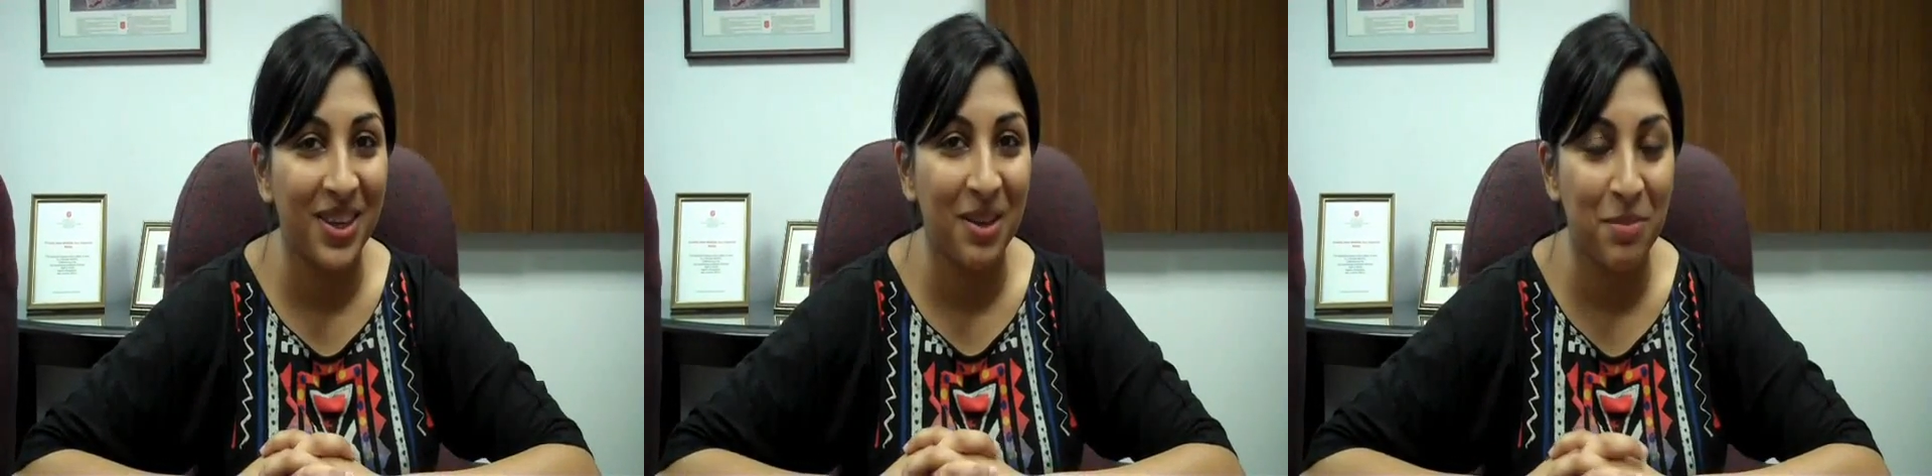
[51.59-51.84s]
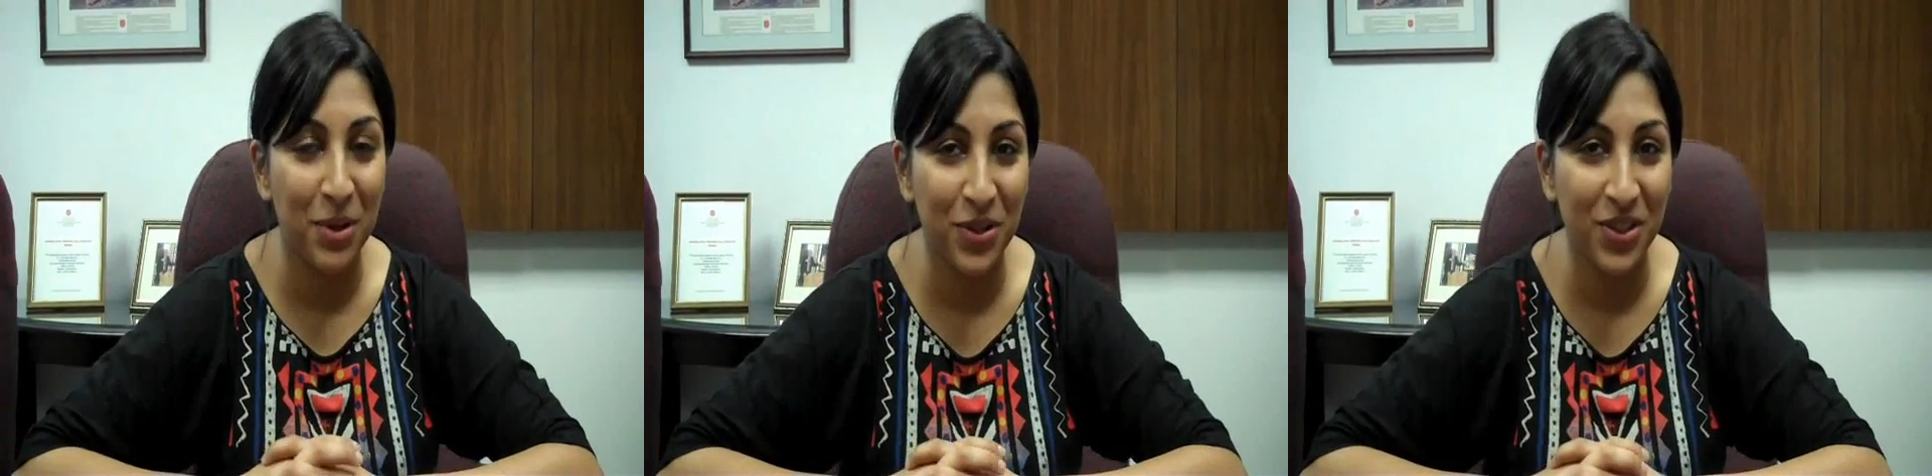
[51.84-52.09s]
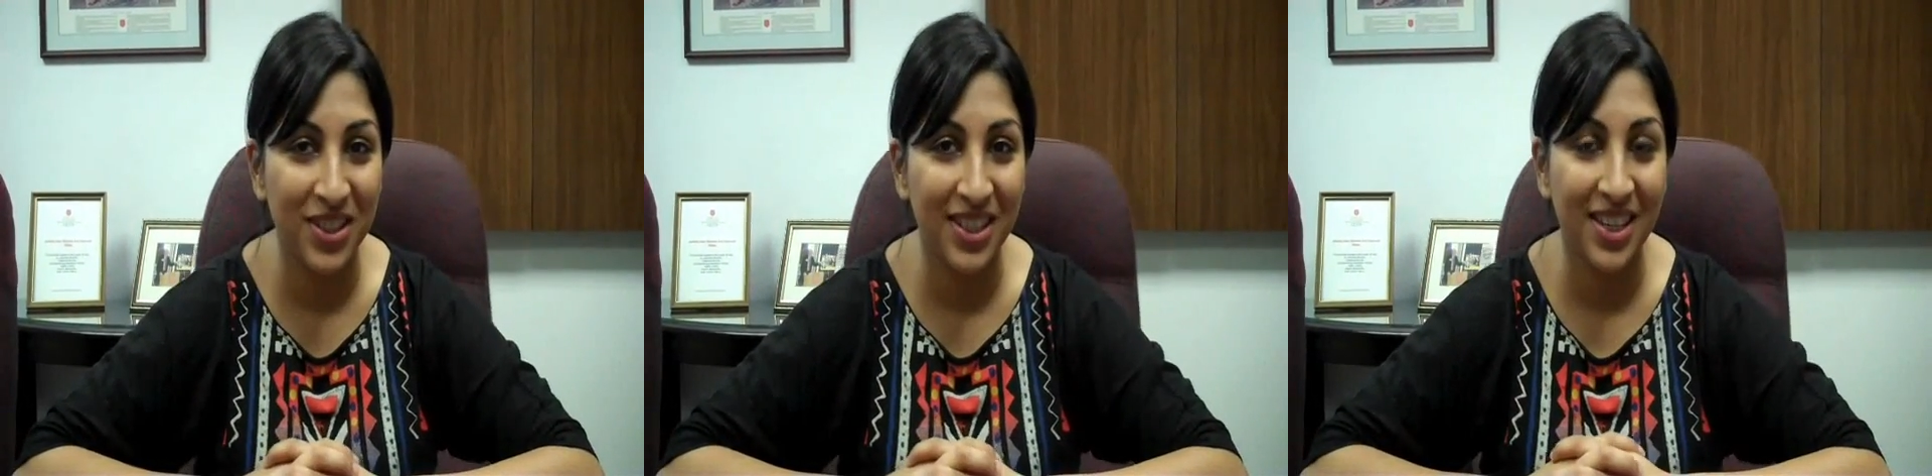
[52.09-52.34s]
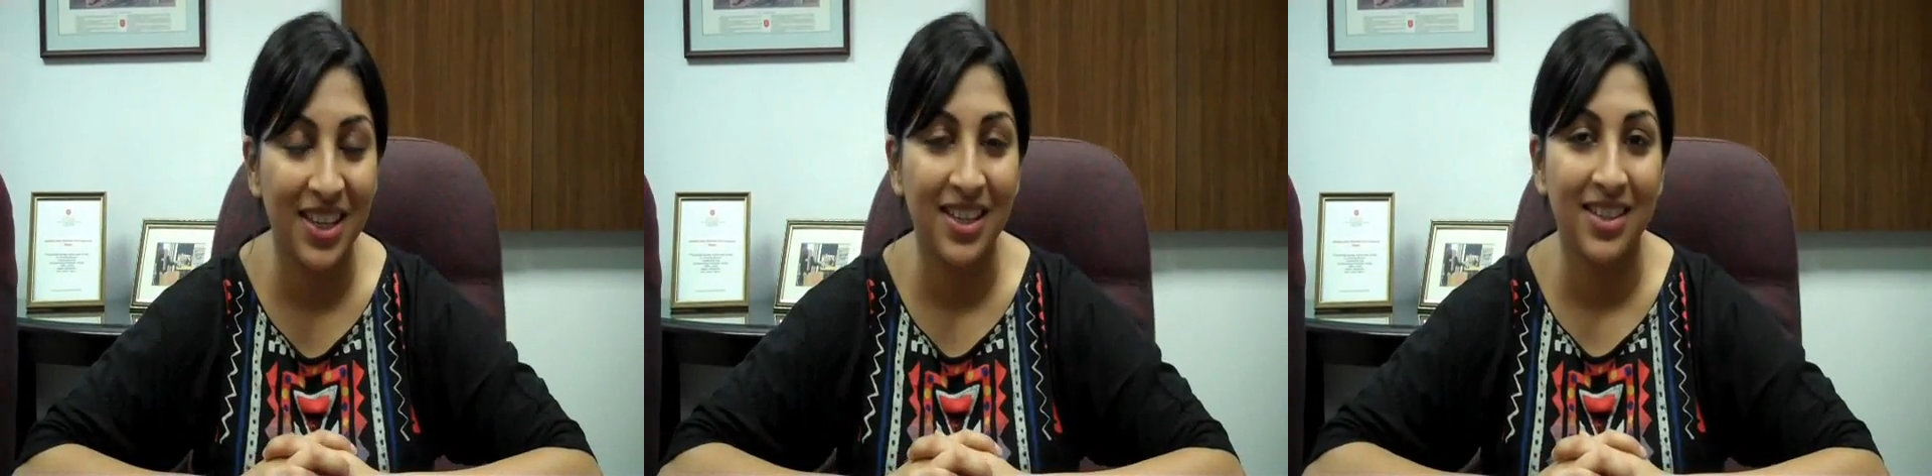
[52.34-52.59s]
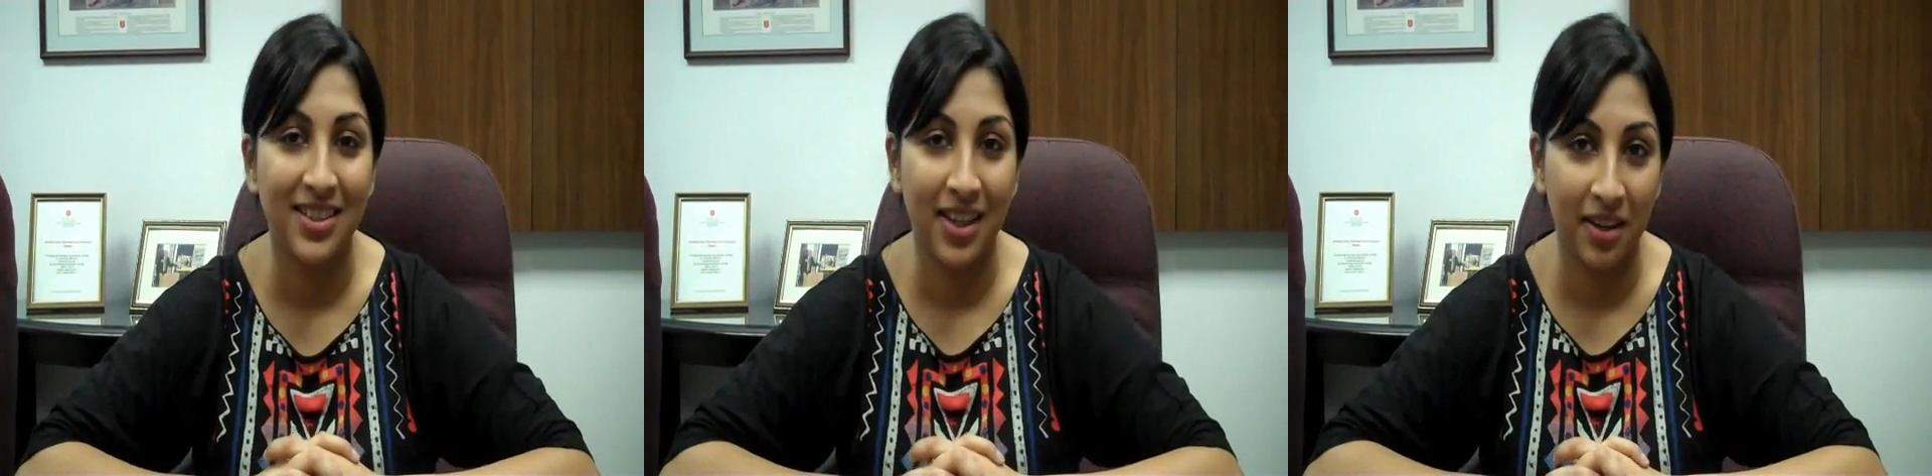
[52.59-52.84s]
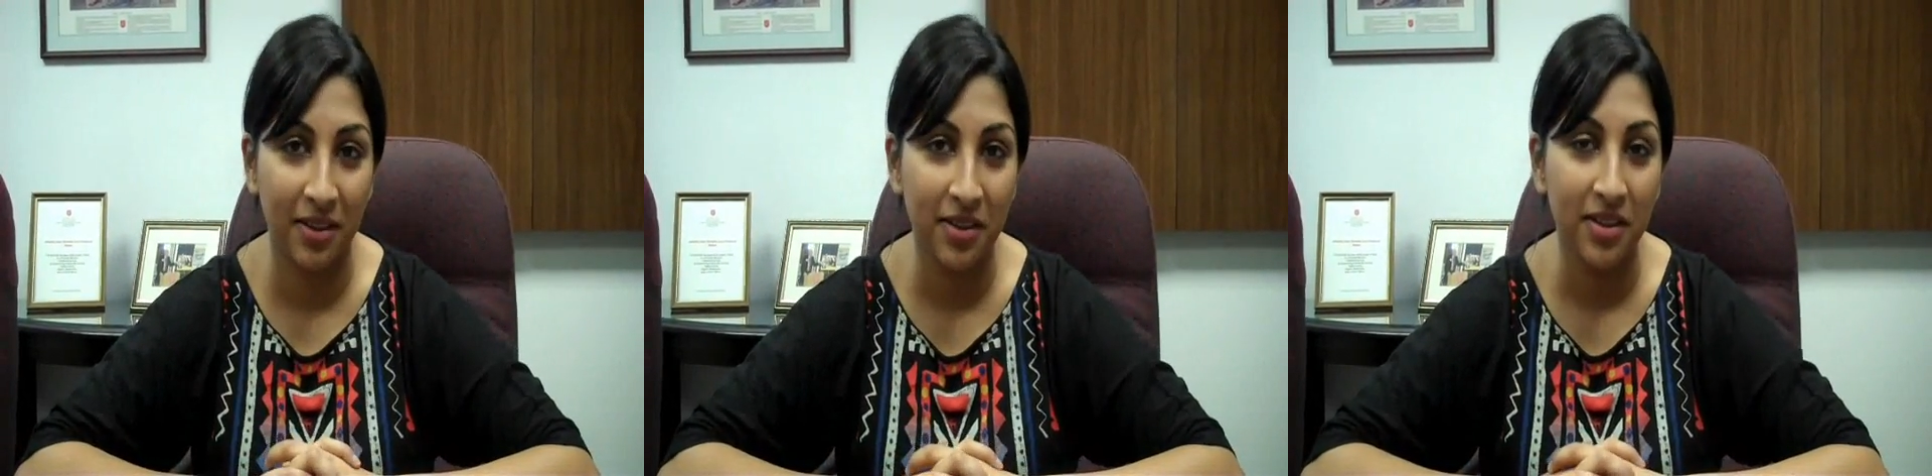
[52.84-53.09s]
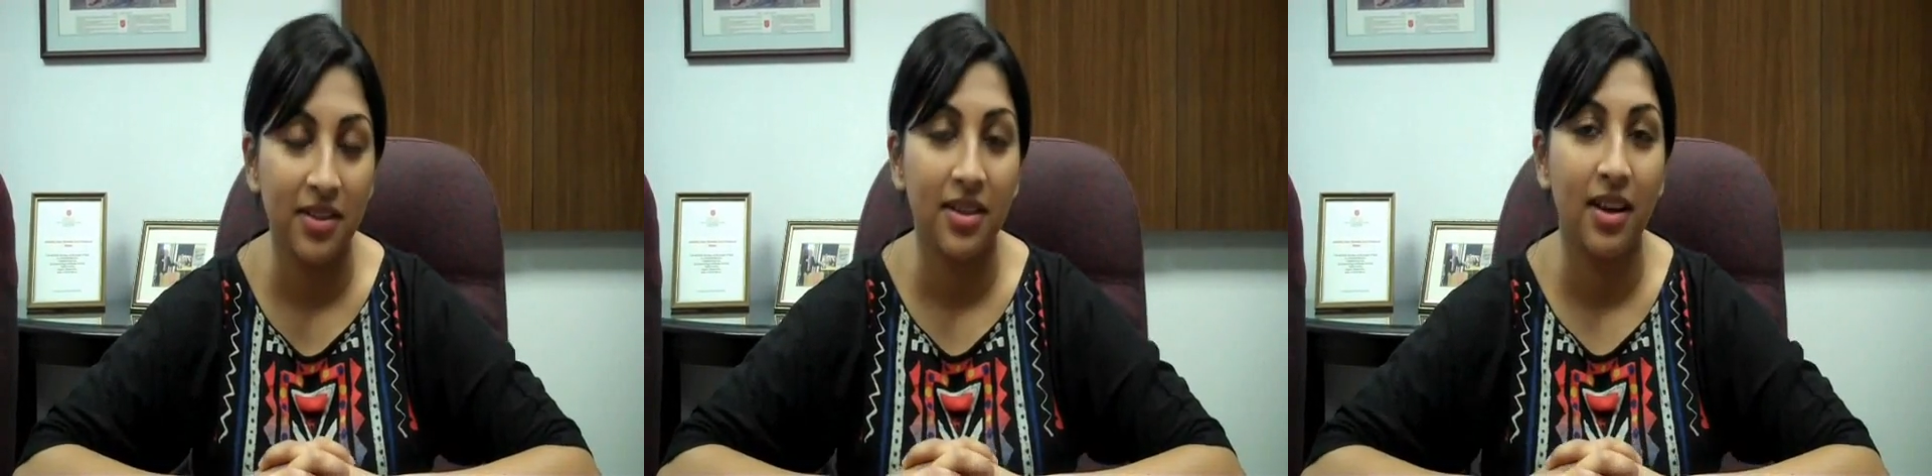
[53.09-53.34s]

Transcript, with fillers: at the Emergency Center,